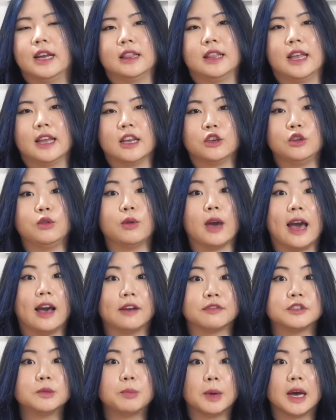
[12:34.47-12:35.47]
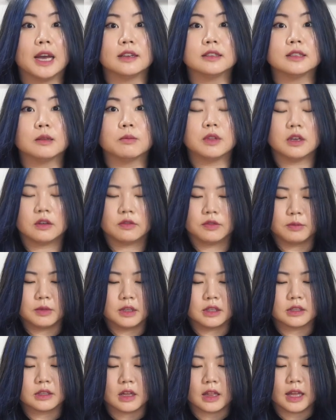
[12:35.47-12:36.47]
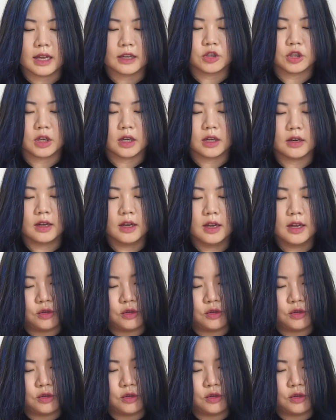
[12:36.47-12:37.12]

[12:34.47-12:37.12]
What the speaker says: and like you have to buy something from this collection.